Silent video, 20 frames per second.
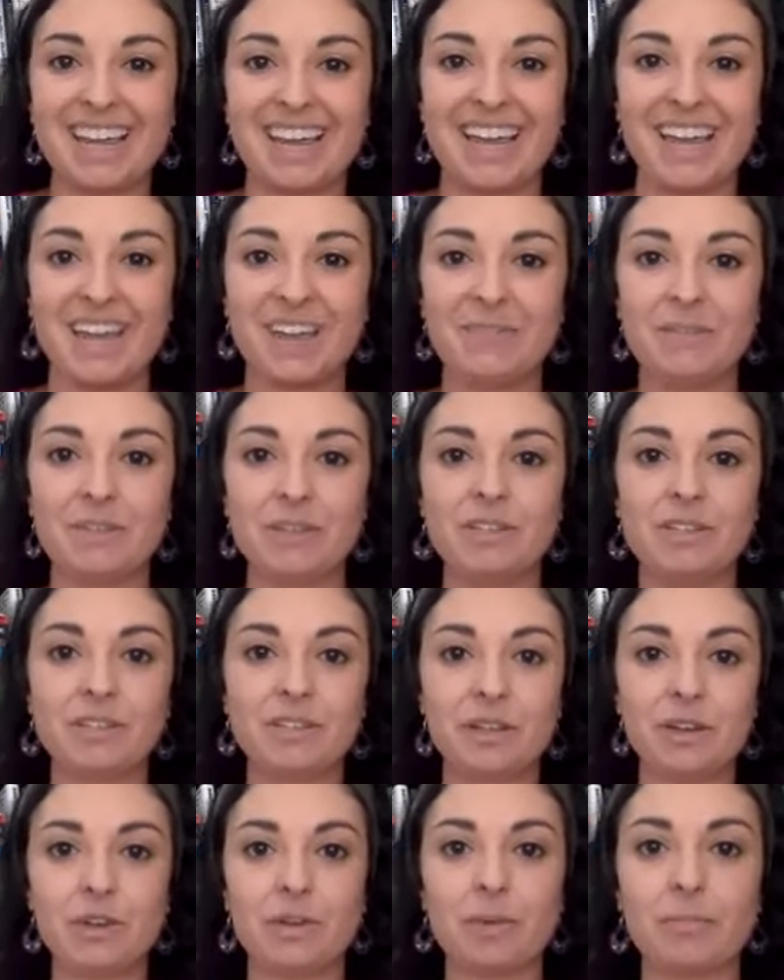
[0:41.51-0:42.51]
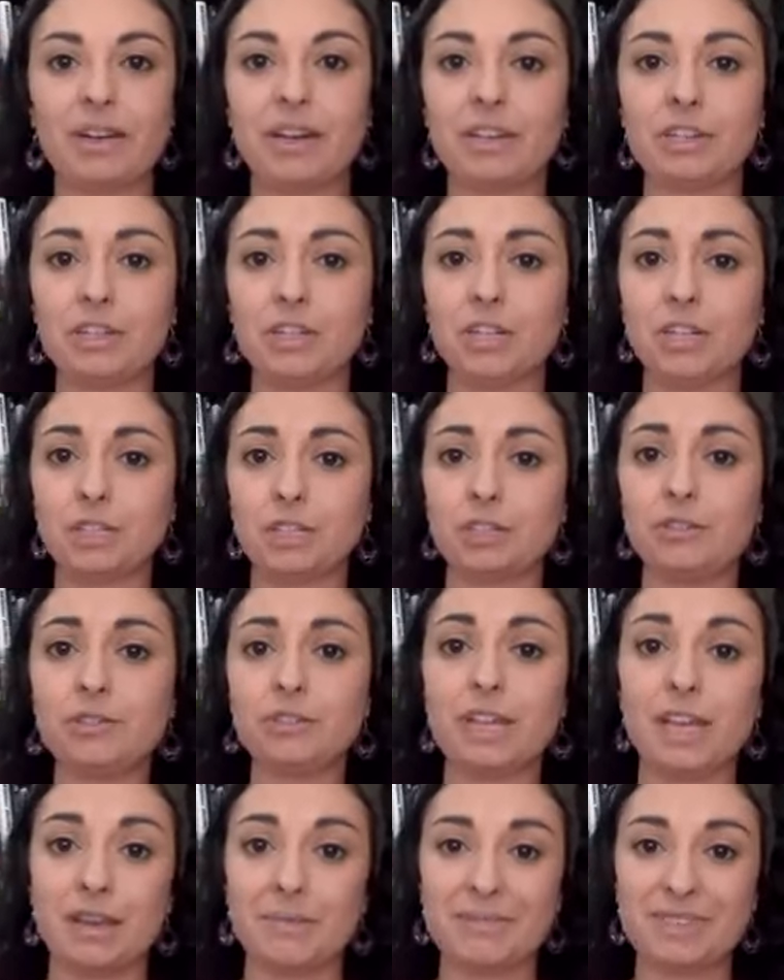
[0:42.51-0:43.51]
Um, so I'm going to share two
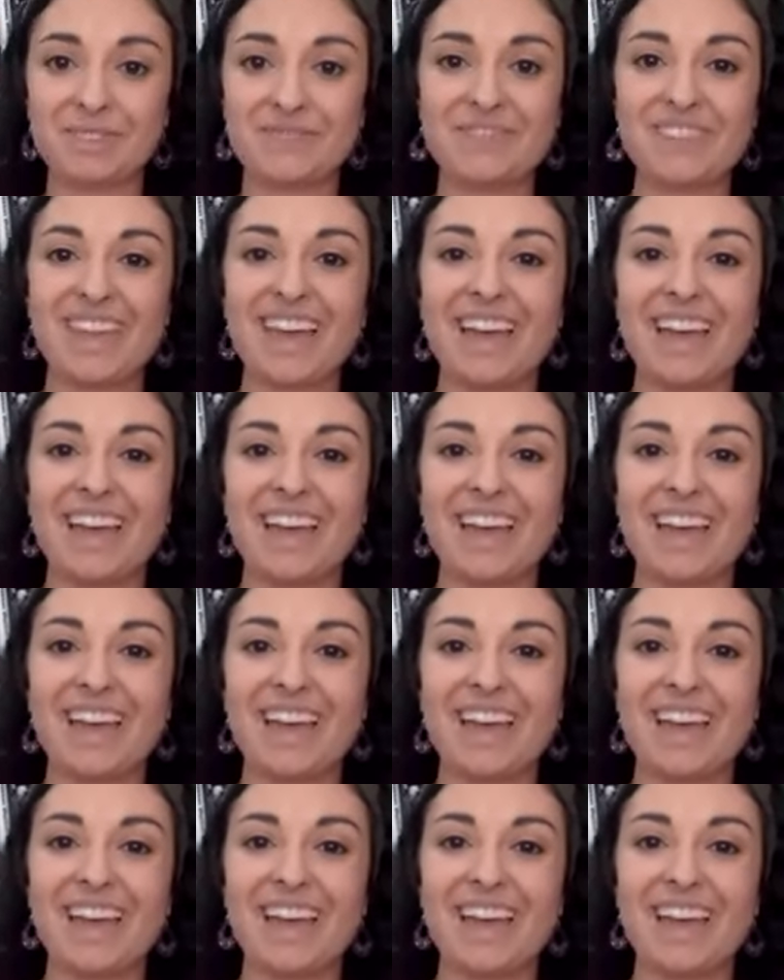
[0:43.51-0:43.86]
tips.